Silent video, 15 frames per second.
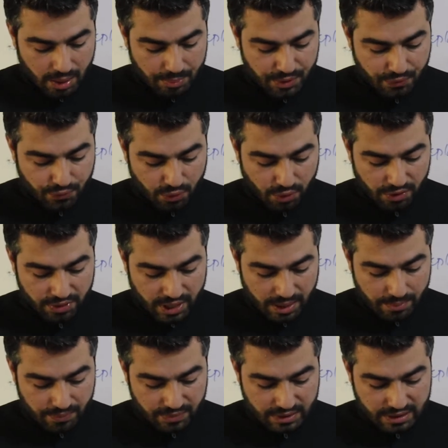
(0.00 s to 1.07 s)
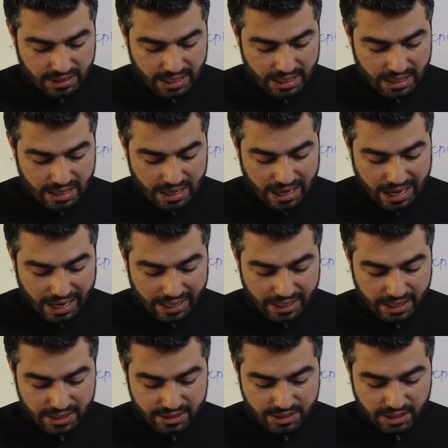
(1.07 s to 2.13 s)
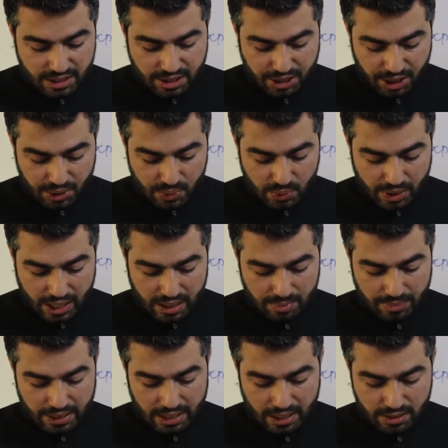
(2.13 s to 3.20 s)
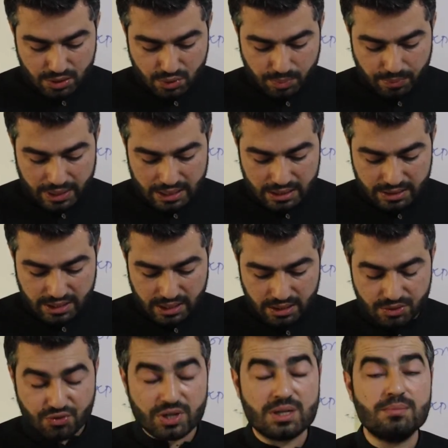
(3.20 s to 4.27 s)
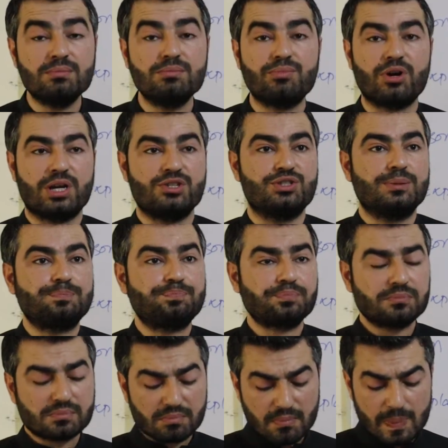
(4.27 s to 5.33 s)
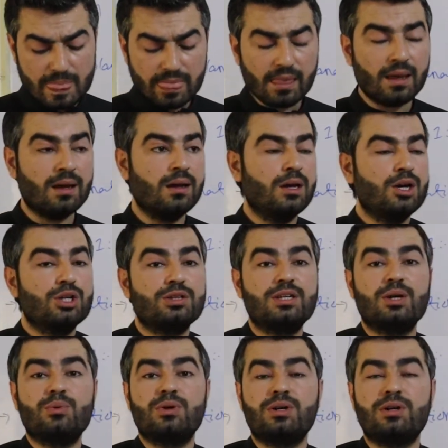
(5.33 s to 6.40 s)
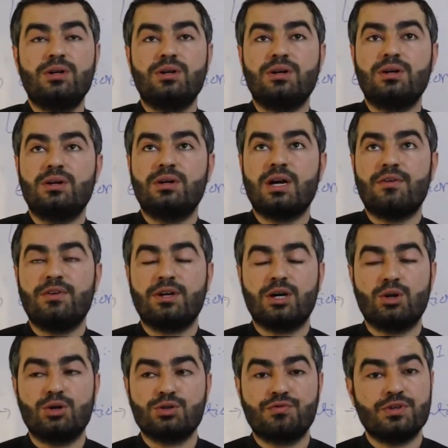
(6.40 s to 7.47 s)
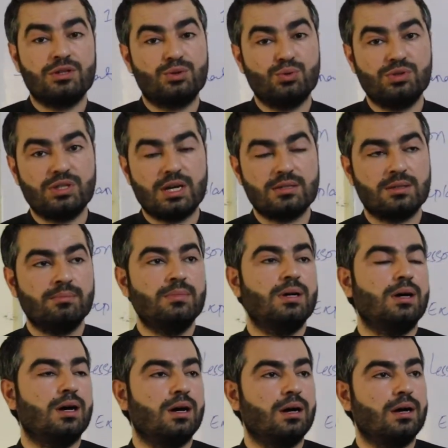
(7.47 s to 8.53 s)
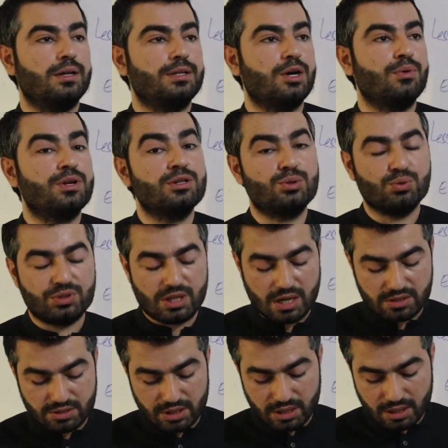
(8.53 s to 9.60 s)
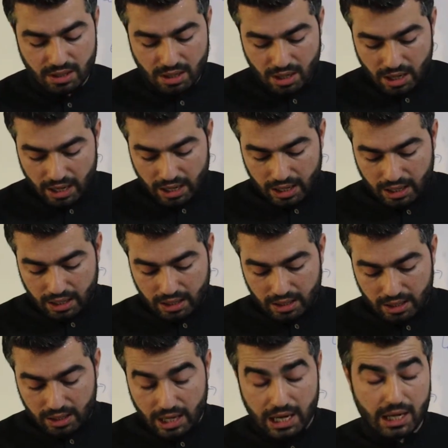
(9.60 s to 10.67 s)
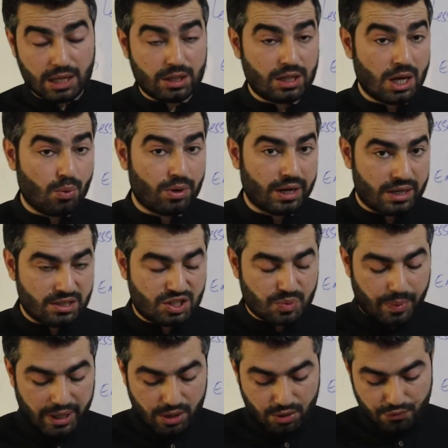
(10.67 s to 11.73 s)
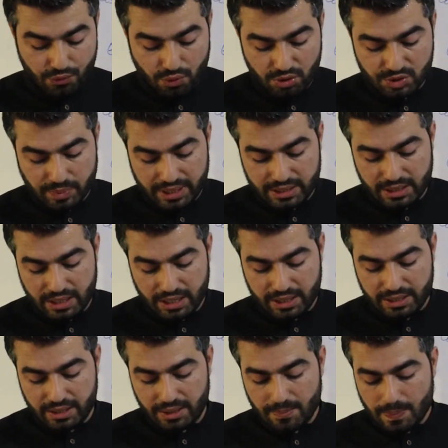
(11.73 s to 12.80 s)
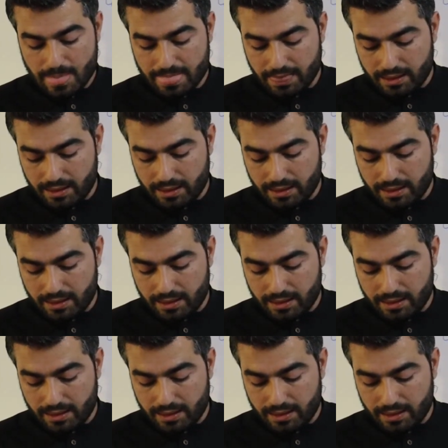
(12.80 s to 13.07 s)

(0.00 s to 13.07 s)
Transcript: before them, they hired their crew and began to build their dream bridge. They were having a lot of enthusiasm, they were enthusiastic, and they were inspired, of course, by the idea.